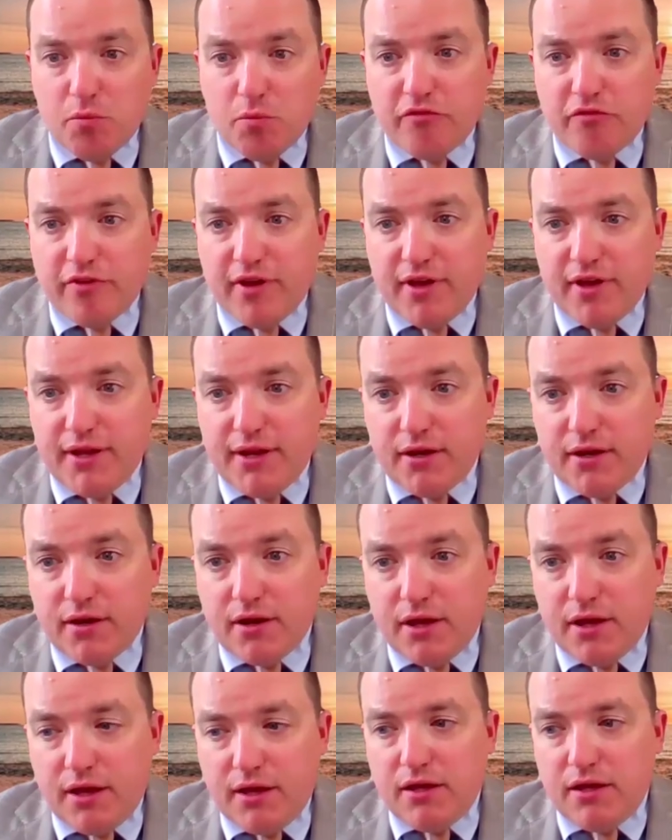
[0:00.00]
of it,
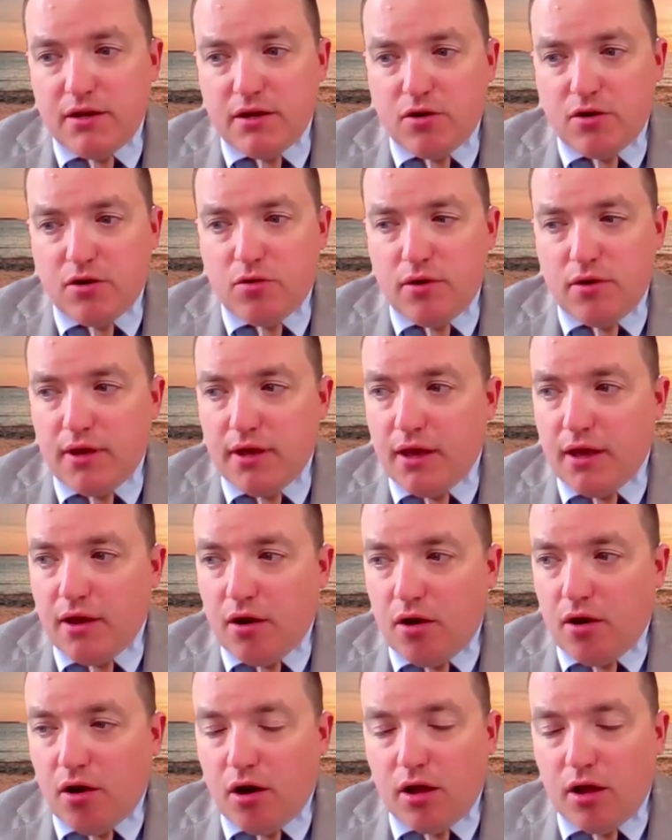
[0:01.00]

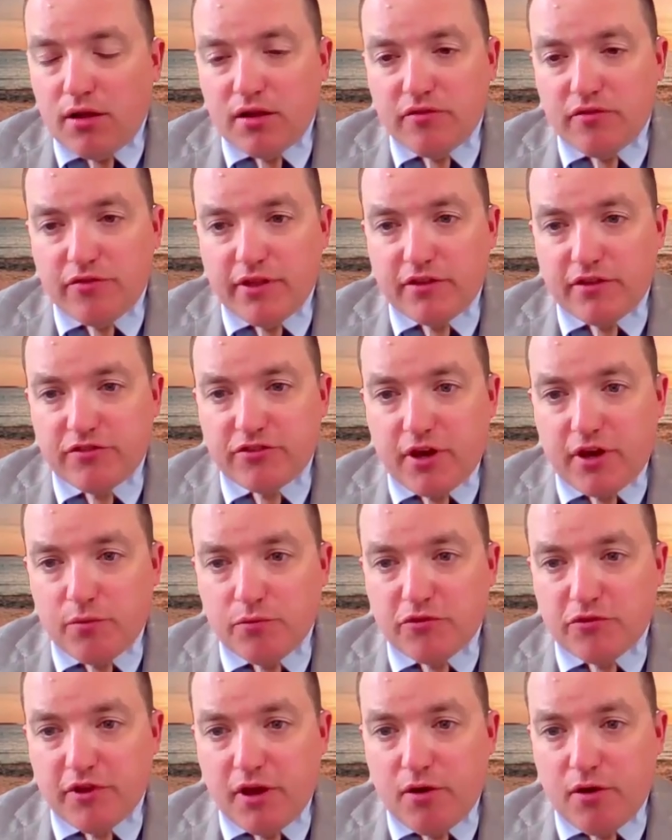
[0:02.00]
all of this comes,